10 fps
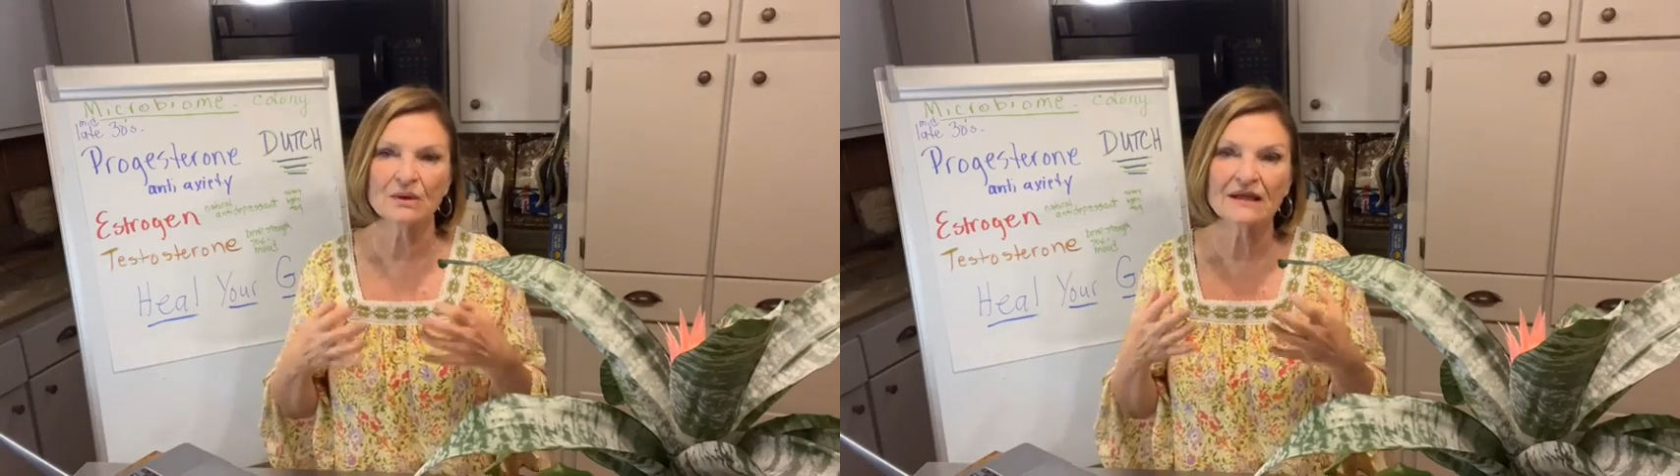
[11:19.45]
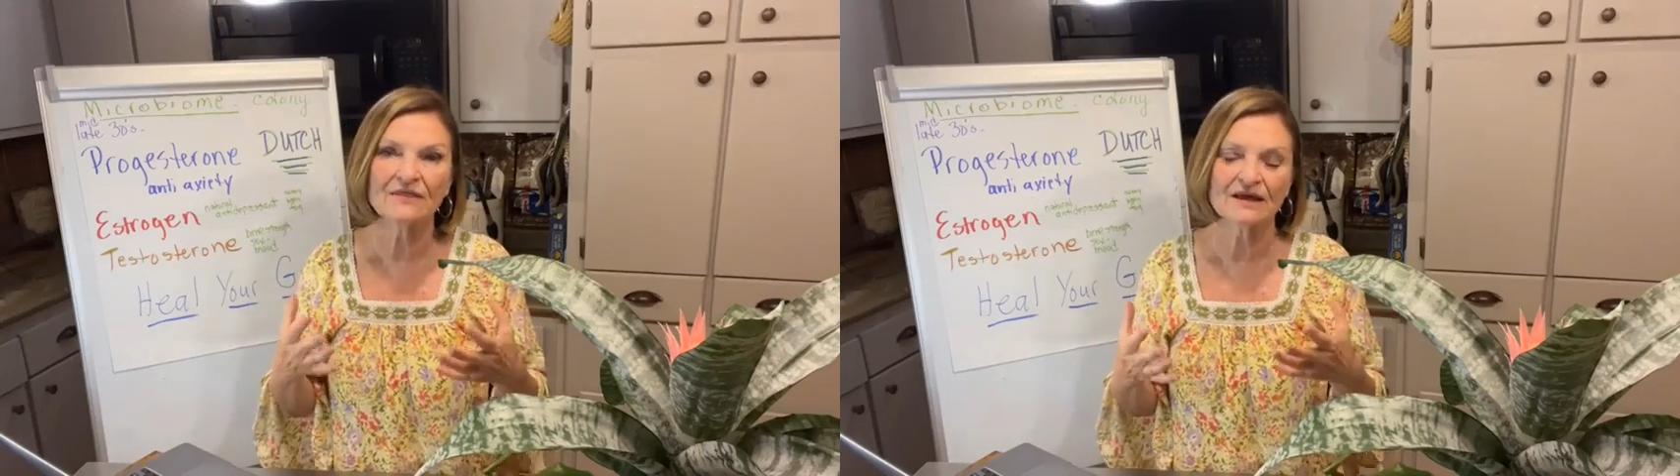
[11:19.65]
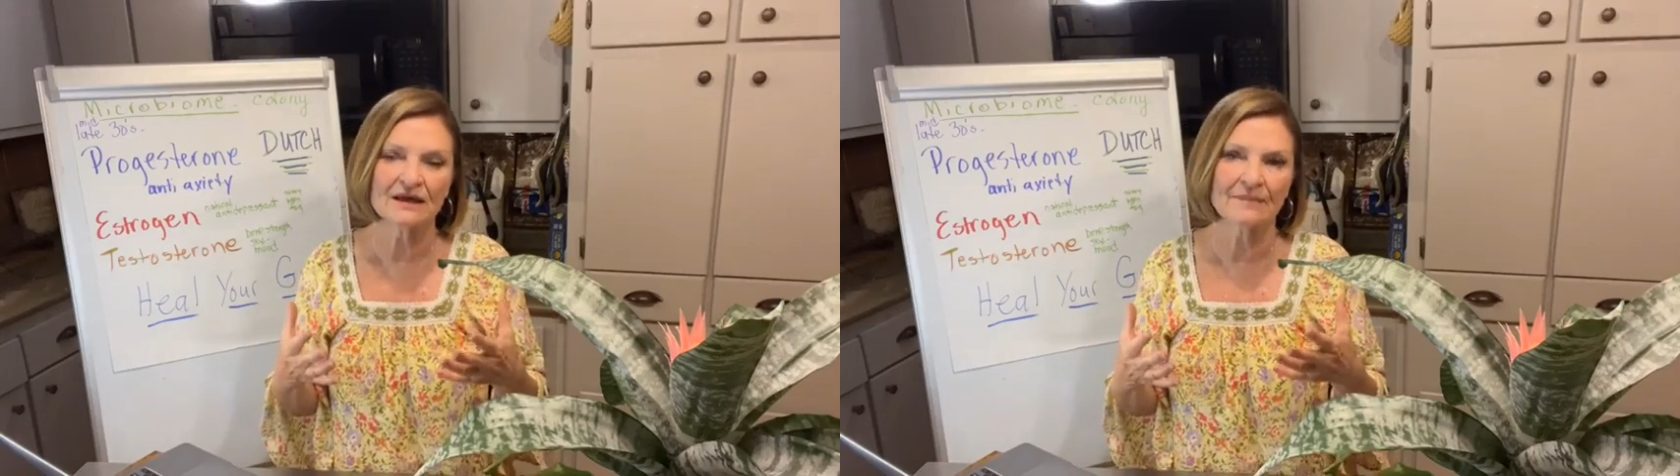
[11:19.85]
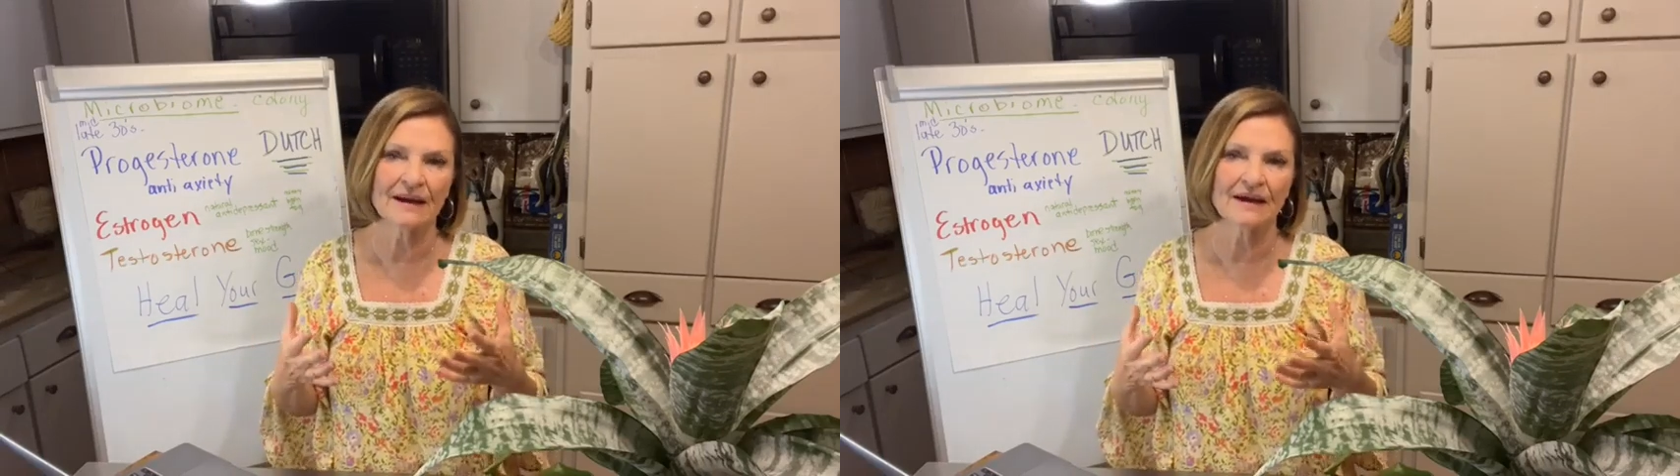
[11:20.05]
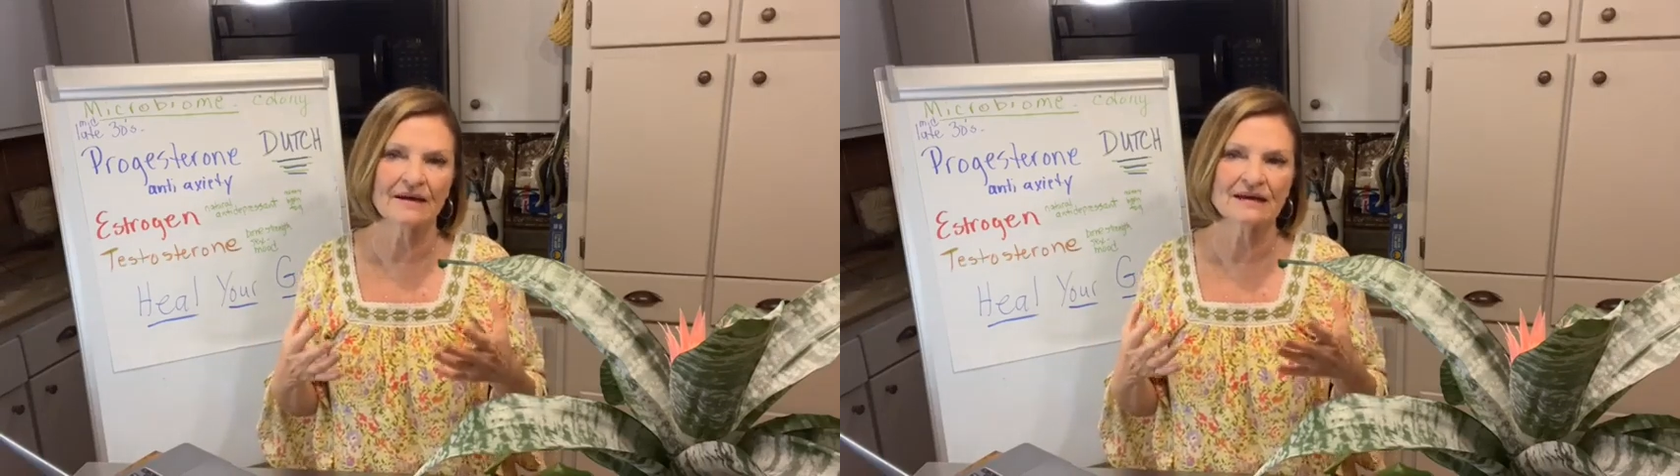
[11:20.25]
we think
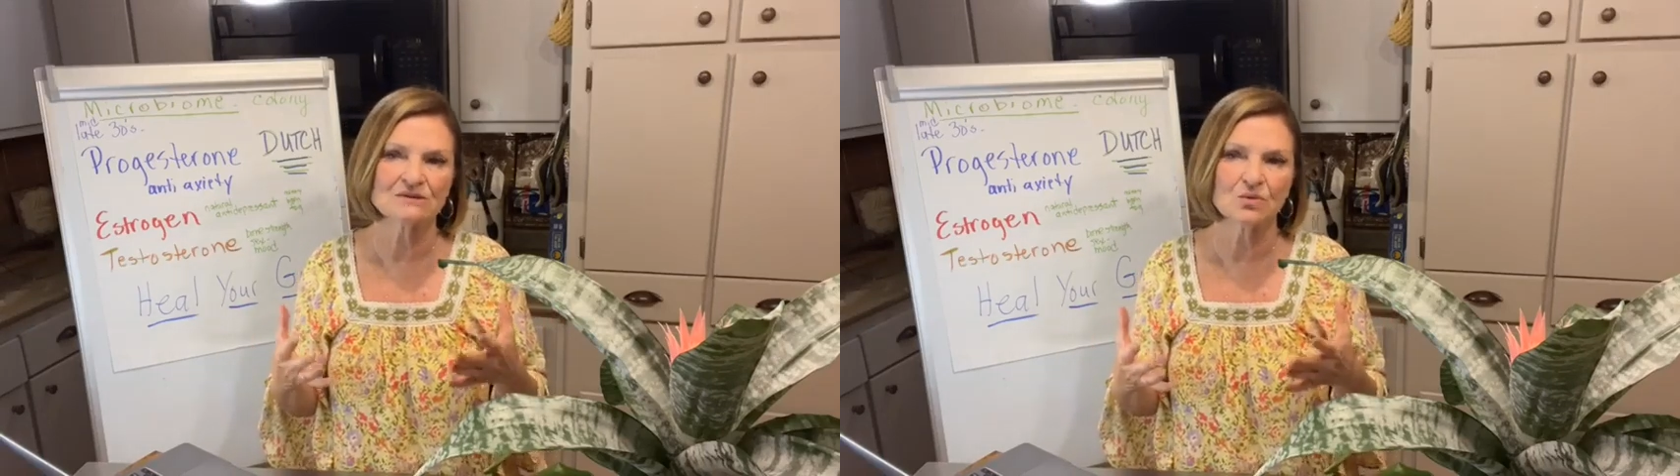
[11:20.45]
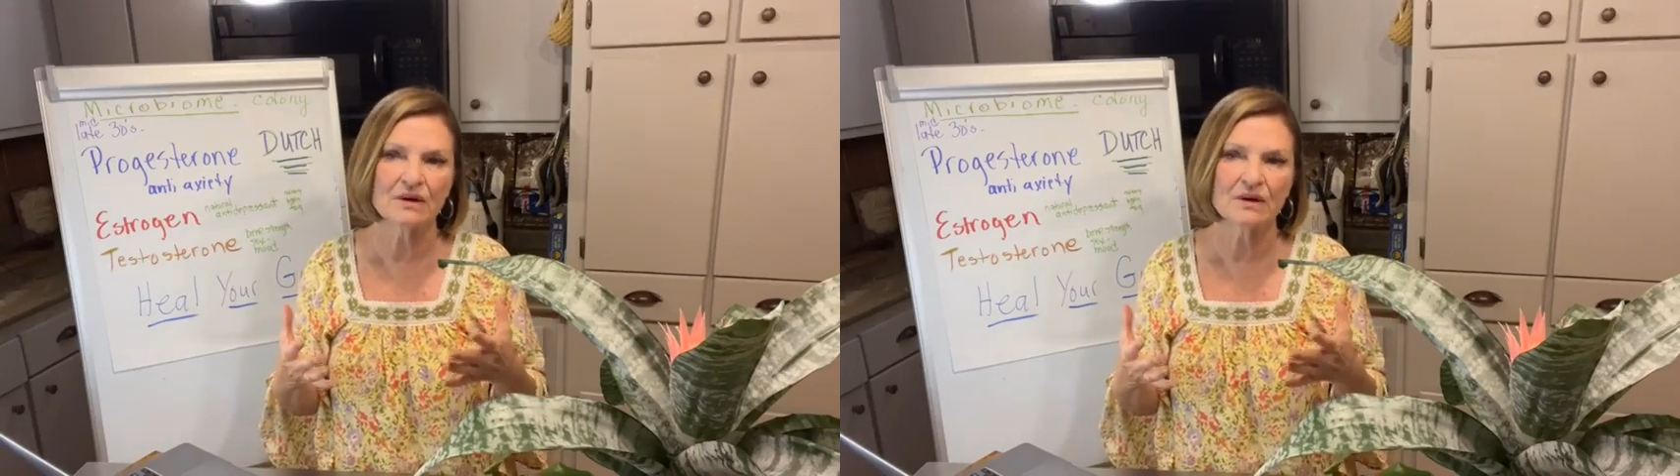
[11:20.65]
about as